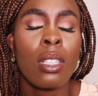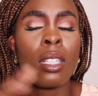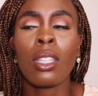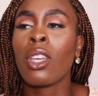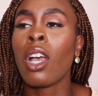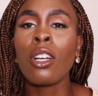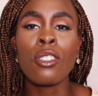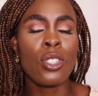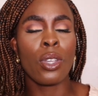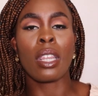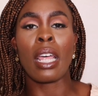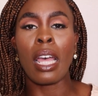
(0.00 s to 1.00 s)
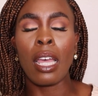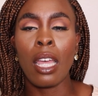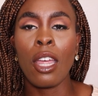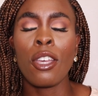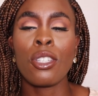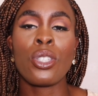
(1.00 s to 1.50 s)
You can't do that.
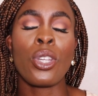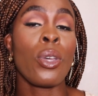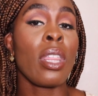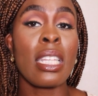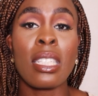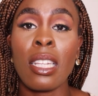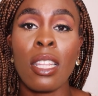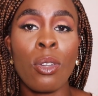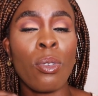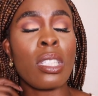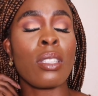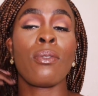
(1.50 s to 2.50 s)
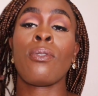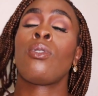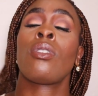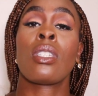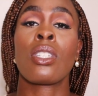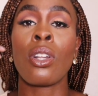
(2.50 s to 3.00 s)
So that's another reason for
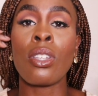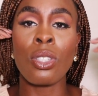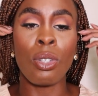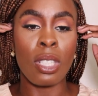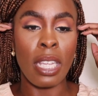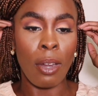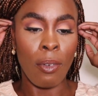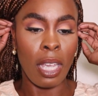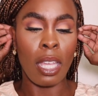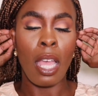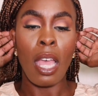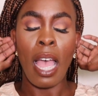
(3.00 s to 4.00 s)
not disclosing your day rate.